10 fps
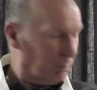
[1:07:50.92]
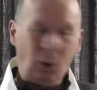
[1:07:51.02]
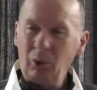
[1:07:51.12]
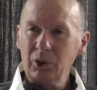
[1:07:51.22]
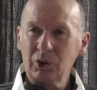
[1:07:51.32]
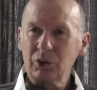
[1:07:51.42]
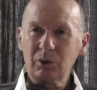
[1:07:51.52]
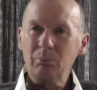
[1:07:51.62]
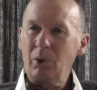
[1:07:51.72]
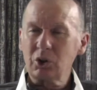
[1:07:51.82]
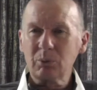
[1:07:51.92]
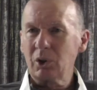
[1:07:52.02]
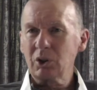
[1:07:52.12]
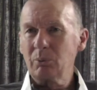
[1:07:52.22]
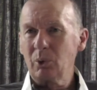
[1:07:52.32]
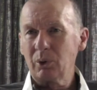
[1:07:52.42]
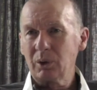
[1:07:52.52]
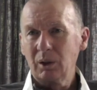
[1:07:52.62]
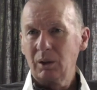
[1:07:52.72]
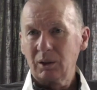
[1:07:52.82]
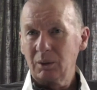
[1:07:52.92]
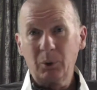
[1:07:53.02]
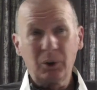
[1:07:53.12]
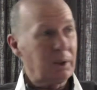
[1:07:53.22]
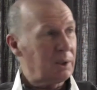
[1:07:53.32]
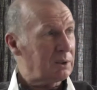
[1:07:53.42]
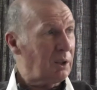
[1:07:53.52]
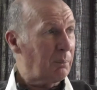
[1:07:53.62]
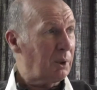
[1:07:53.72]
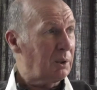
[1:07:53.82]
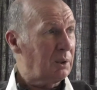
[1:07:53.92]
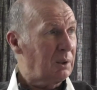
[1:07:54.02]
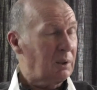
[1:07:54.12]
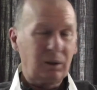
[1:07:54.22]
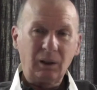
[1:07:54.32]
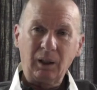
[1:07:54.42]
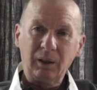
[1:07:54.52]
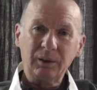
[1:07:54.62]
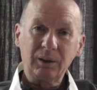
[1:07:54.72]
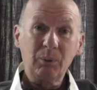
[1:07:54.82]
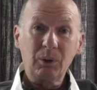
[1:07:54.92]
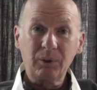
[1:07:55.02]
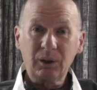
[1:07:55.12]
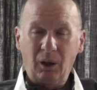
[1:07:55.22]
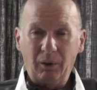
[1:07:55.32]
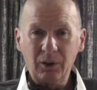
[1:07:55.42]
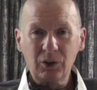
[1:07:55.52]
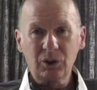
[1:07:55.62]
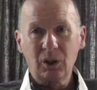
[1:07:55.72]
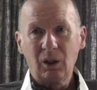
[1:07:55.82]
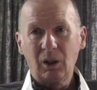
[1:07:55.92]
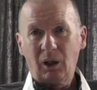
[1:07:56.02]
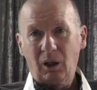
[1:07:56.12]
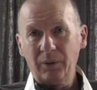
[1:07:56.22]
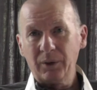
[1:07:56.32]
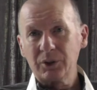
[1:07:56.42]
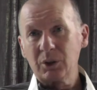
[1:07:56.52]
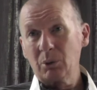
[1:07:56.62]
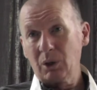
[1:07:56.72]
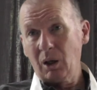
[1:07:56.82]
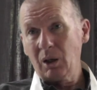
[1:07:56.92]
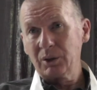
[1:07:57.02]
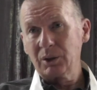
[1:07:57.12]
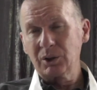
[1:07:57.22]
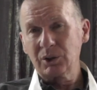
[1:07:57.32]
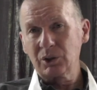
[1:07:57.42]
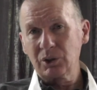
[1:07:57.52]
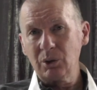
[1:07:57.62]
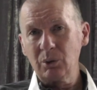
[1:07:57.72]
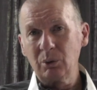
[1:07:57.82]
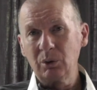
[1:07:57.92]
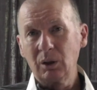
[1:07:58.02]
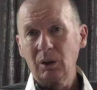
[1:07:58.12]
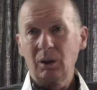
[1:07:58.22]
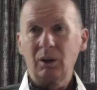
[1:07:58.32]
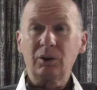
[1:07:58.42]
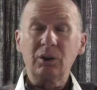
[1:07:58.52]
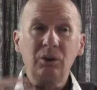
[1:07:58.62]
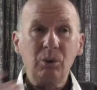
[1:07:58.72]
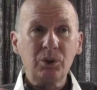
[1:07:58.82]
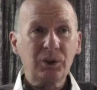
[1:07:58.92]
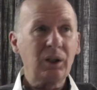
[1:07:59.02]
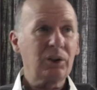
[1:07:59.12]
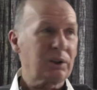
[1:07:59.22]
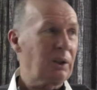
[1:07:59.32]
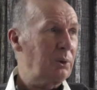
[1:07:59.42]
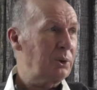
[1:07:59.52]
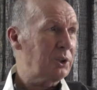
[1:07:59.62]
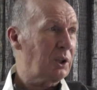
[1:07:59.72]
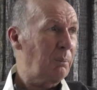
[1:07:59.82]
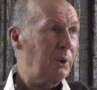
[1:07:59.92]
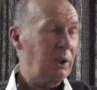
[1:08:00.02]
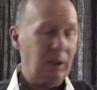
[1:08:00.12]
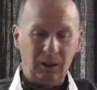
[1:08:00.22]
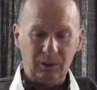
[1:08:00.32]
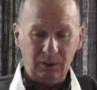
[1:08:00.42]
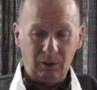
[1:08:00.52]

polished much, much more the Buddha and his Dhamma, and he would have encouraged others who were artists too to use their skills to communicate the